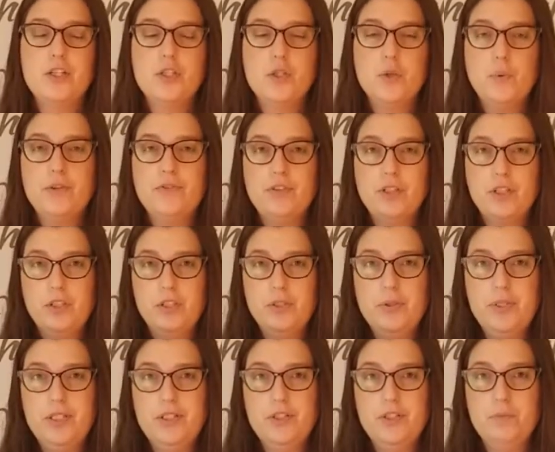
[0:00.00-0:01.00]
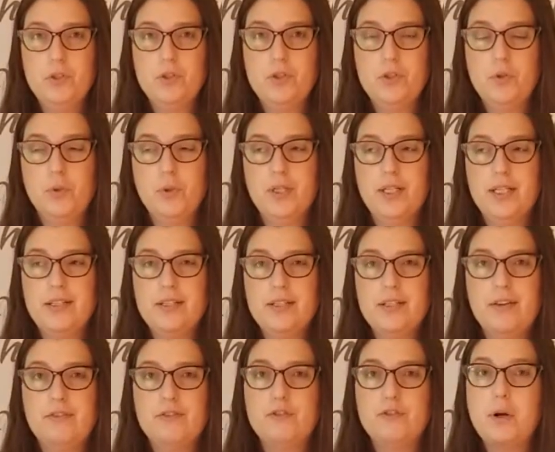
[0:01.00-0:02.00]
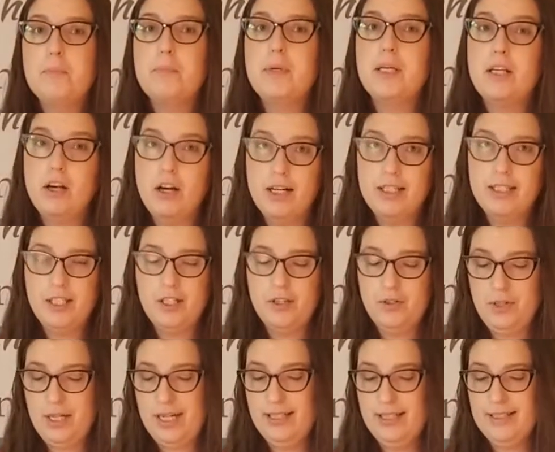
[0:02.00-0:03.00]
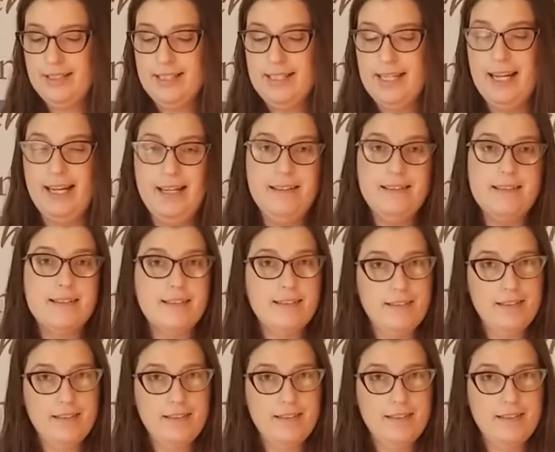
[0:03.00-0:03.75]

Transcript: So we've included some stories from beyond the United States,